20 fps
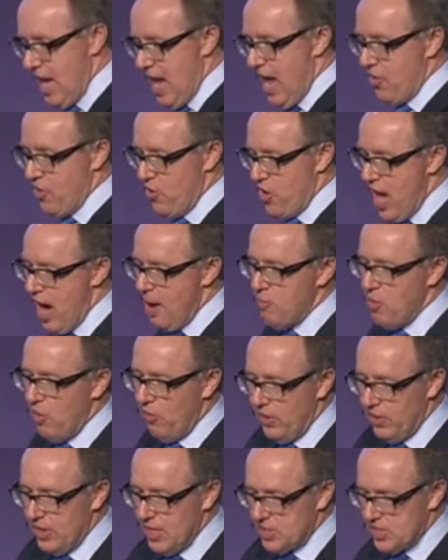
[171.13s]
And they're now
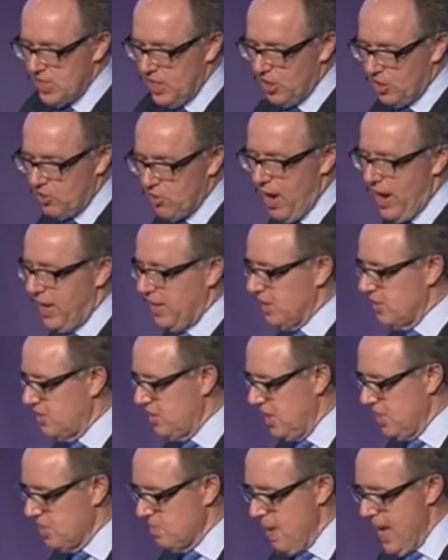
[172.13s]
moving this into chronic
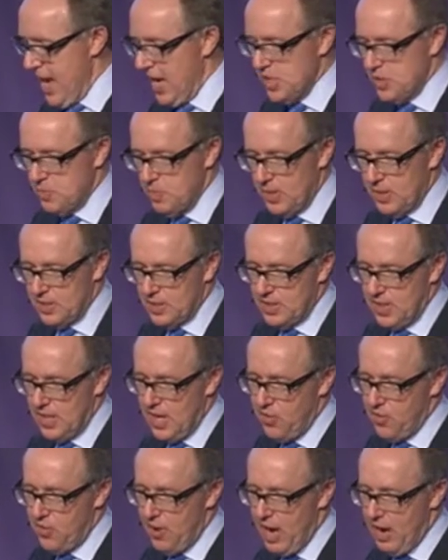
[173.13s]
disease management and
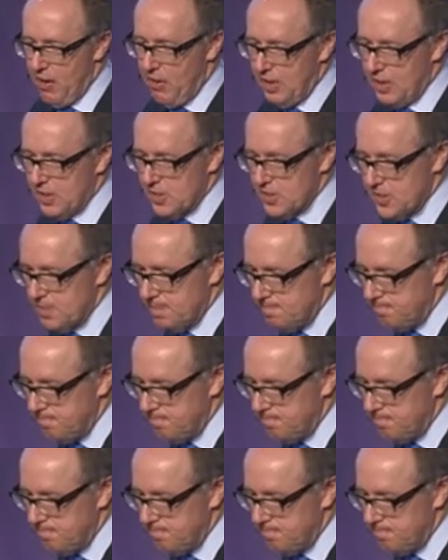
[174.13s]
other areas.